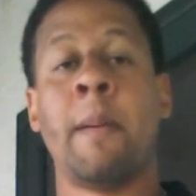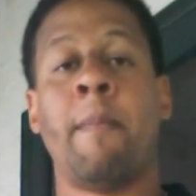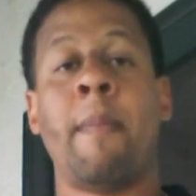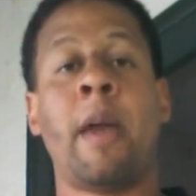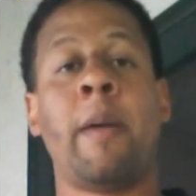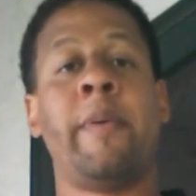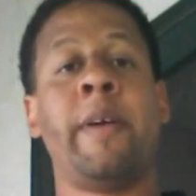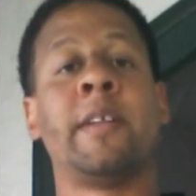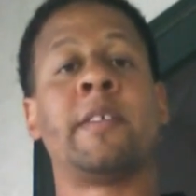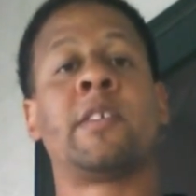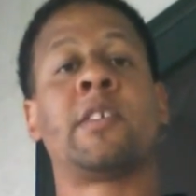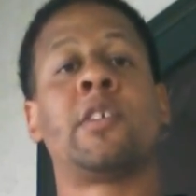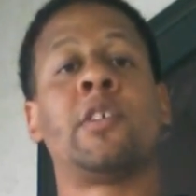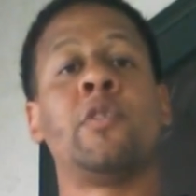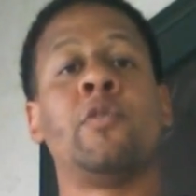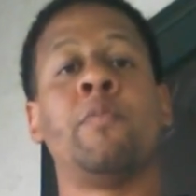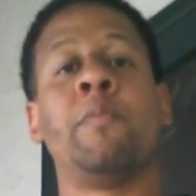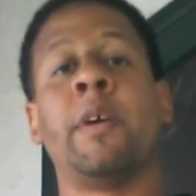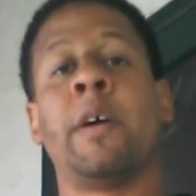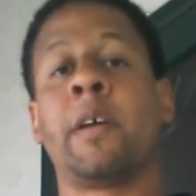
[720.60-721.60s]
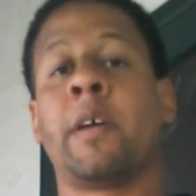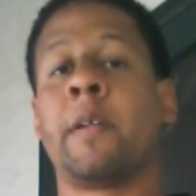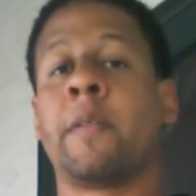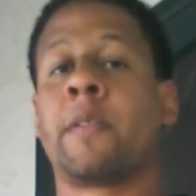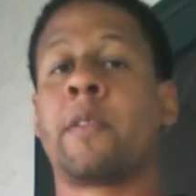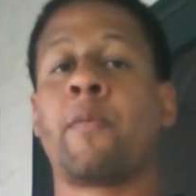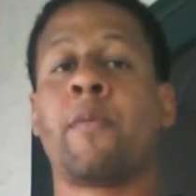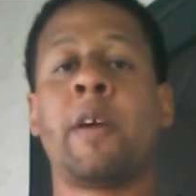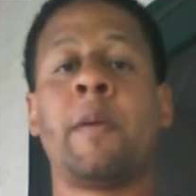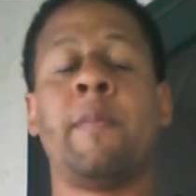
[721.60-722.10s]
maybe it's $2
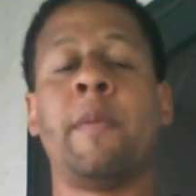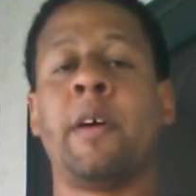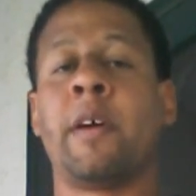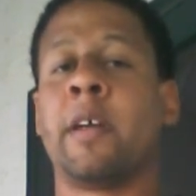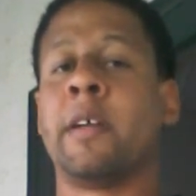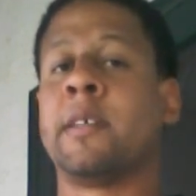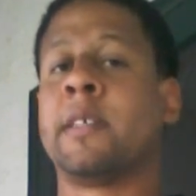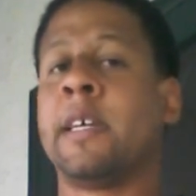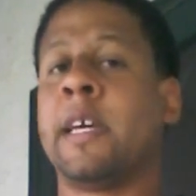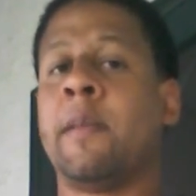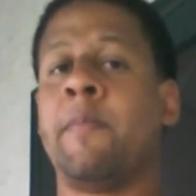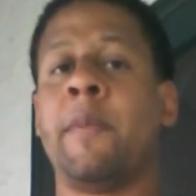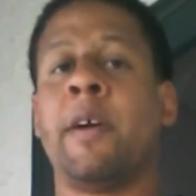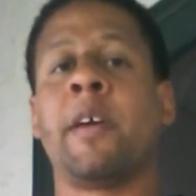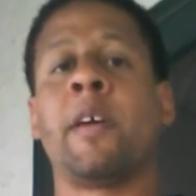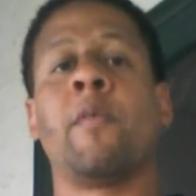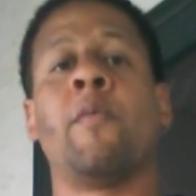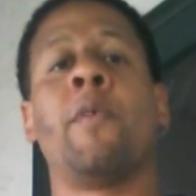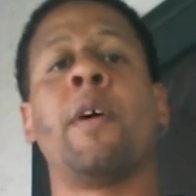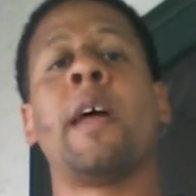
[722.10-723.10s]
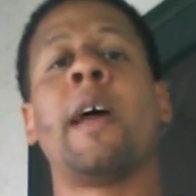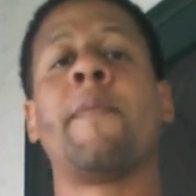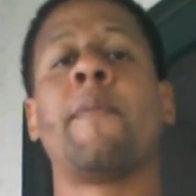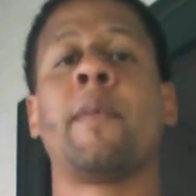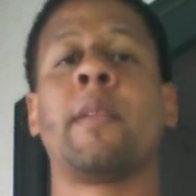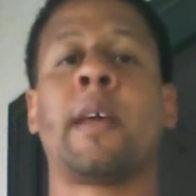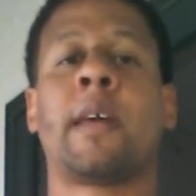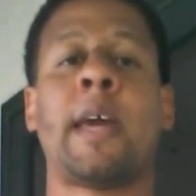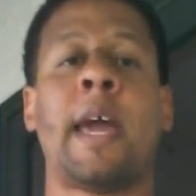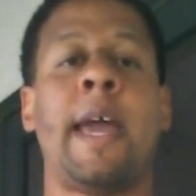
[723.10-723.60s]
million, $3 million, $10 million,
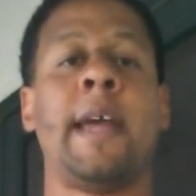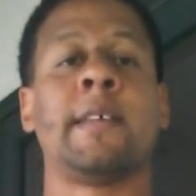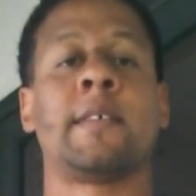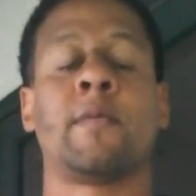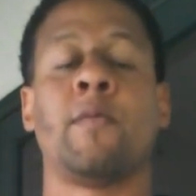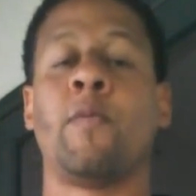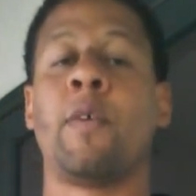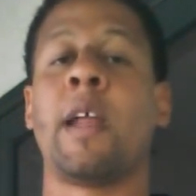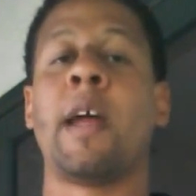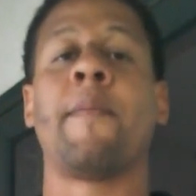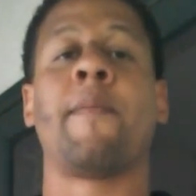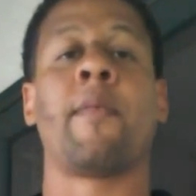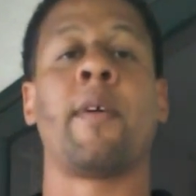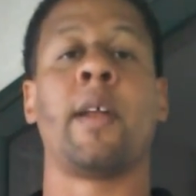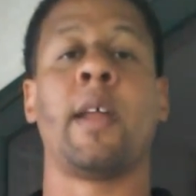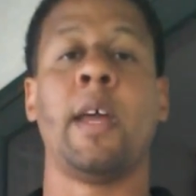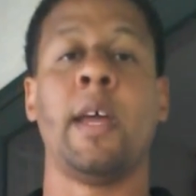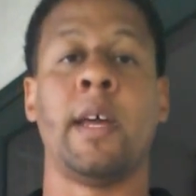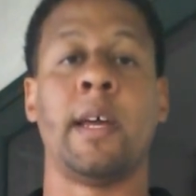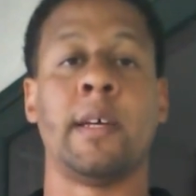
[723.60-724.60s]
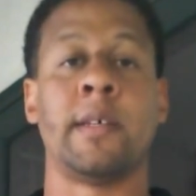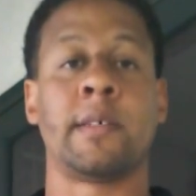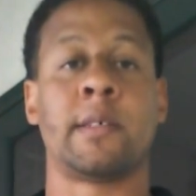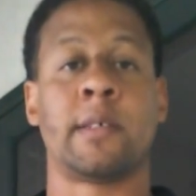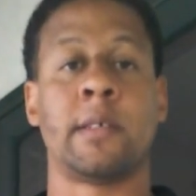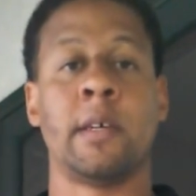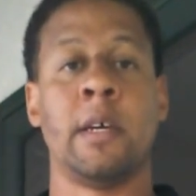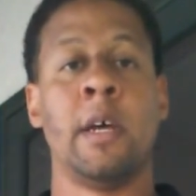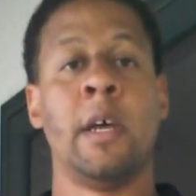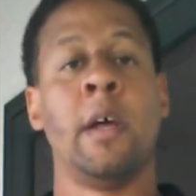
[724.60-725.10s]
whatever the case, whatever it
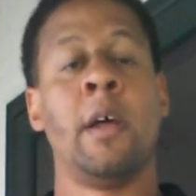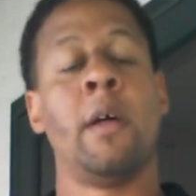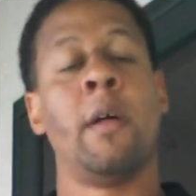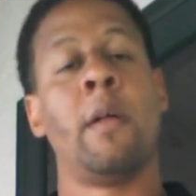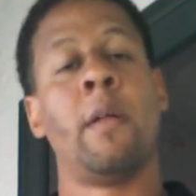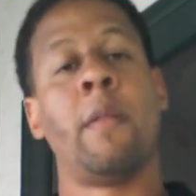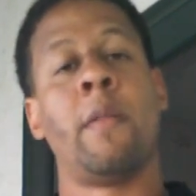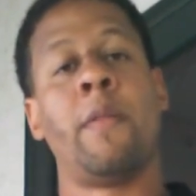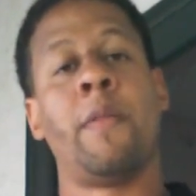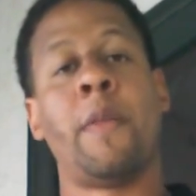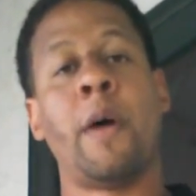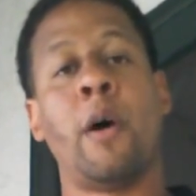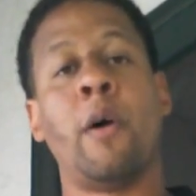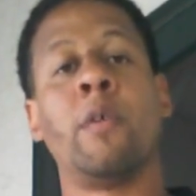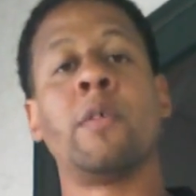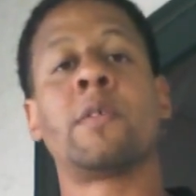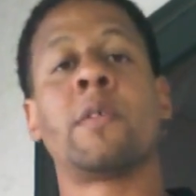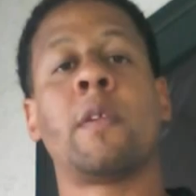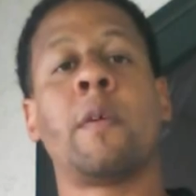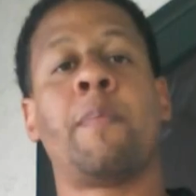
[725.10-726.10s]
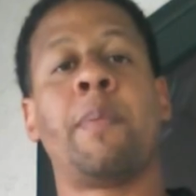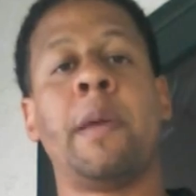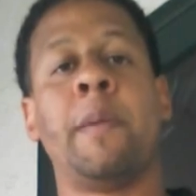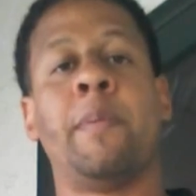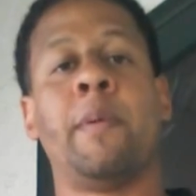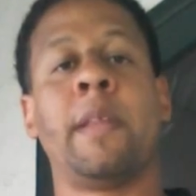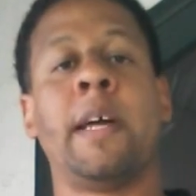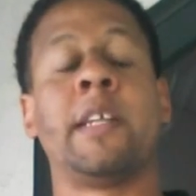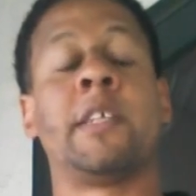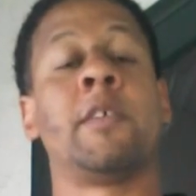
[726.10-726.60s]
is, those are the
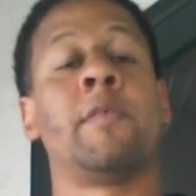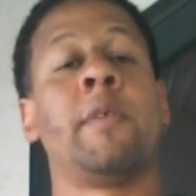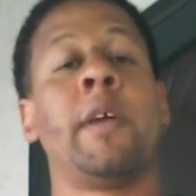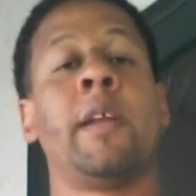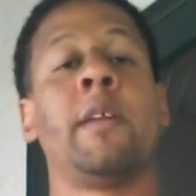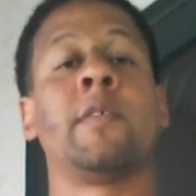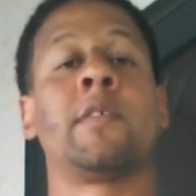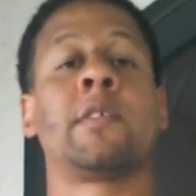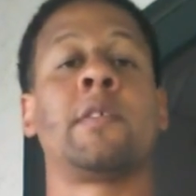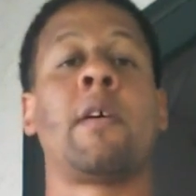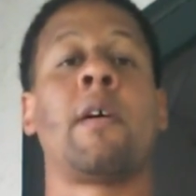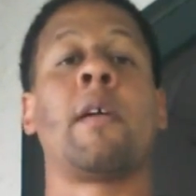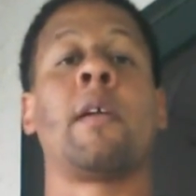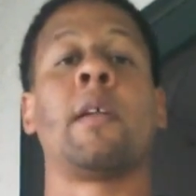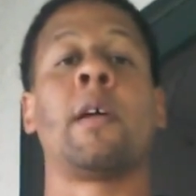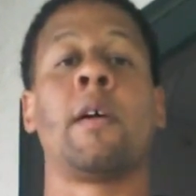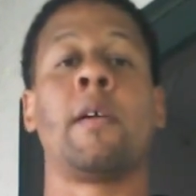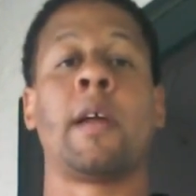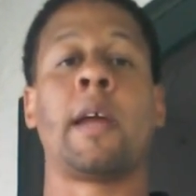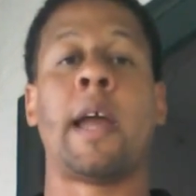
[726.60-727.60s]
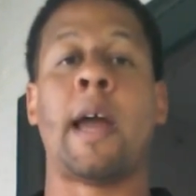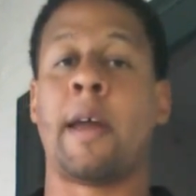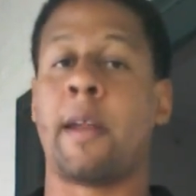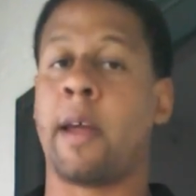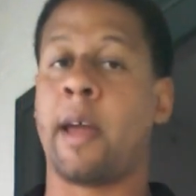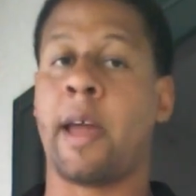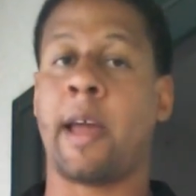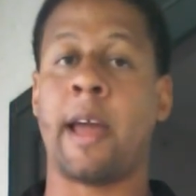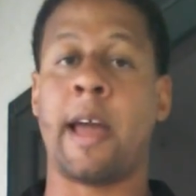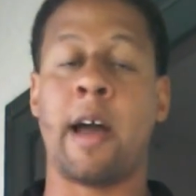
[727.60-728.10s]
people that you need to start learning how
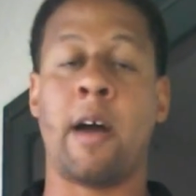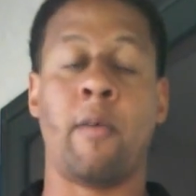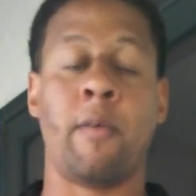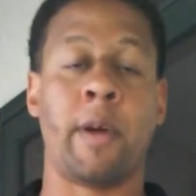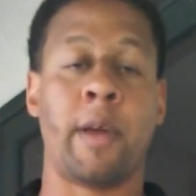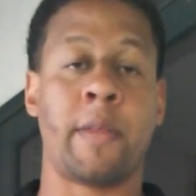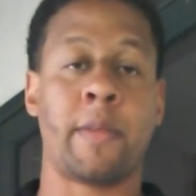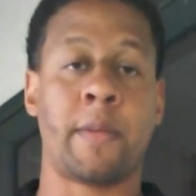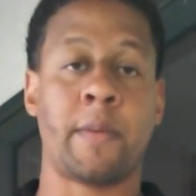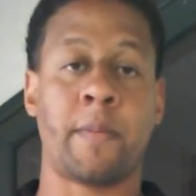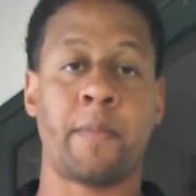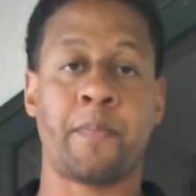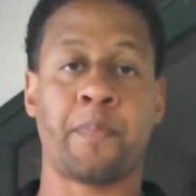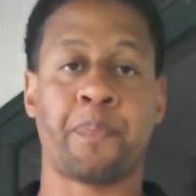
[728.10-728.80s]
to hang out with.